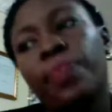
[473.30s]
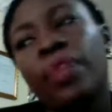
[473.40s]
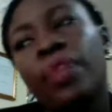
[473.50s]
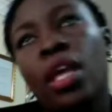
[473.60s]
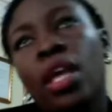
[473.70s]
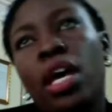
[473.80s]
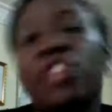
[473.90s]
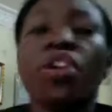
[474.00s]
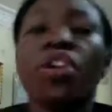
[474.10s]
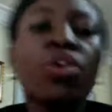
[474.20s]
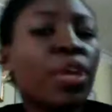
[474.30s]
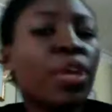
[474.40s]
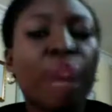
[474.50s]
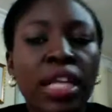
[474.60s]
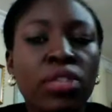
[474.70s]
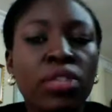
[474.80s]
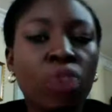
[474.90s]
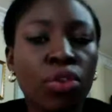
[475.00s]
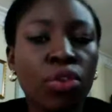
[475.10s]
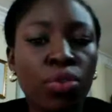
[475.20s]
As you're also getting ready to
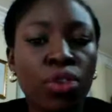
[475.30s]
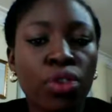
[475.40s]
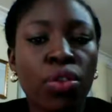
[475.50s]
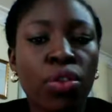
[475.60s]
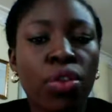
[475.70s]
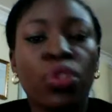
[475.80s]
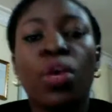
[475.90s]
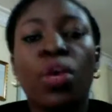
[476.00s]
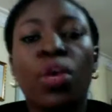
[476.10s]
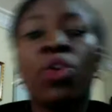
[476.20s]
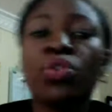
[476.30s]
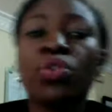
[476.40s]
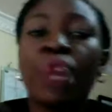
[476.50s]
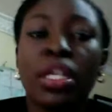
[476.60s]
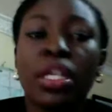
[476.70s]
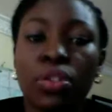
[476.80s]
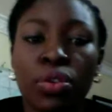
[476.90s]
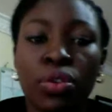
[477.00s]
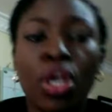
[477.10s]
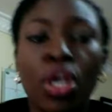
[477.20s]
talk to us on Thursday, we are also ready to.